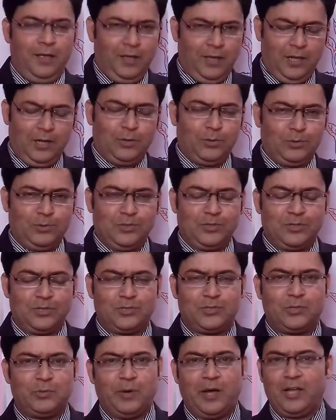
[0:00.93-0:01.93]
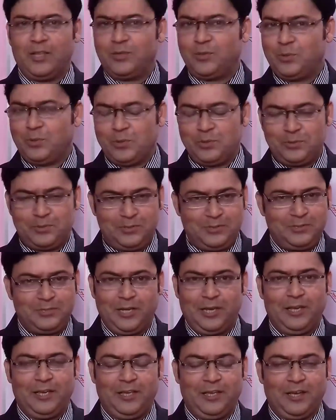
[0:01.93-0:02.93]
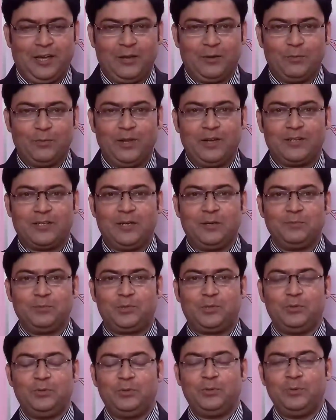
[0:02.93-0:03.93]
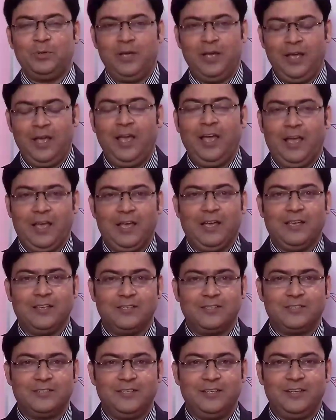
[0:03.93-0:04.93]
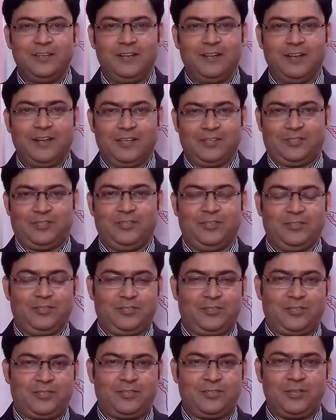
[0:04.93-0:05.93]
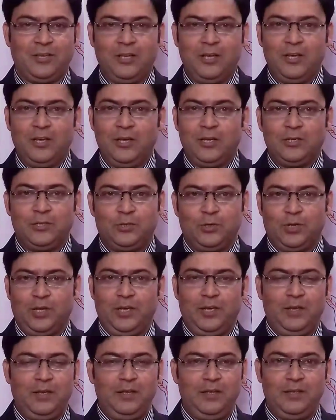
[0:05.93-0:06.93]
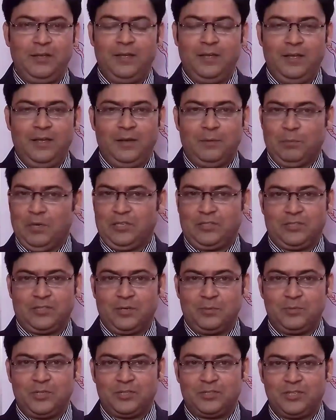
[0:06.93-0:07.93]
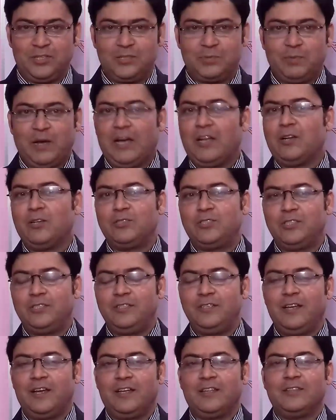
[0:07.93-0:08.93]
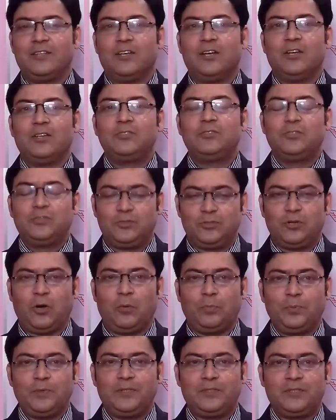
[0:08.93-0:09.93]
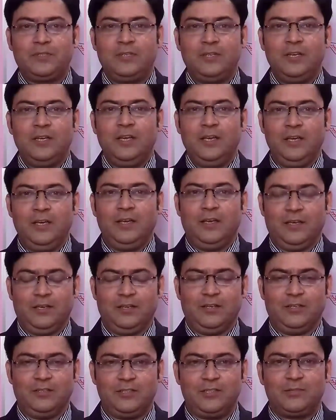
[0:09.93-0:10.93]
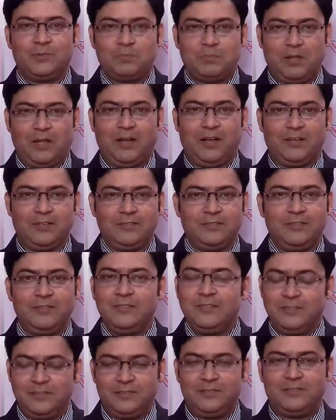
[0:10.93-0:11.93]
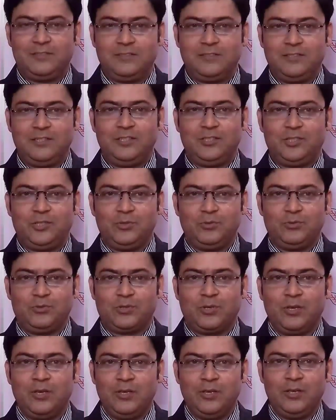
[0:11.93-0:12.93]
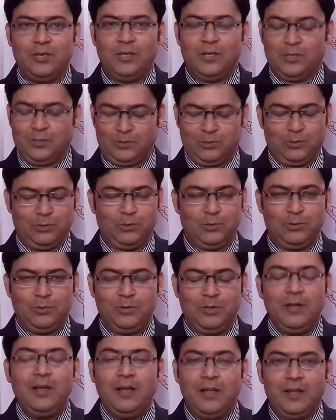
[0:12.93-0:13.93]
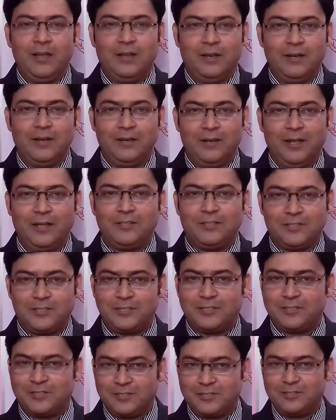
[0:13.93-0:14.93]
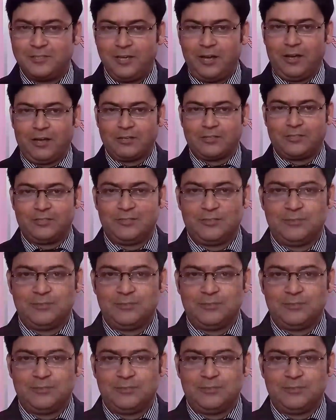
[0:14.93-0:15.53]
Hello, this is Sumantho Tay and welcome to SD Lessons. Today, my subject is biology and the topic is plant tissues. So, let's start.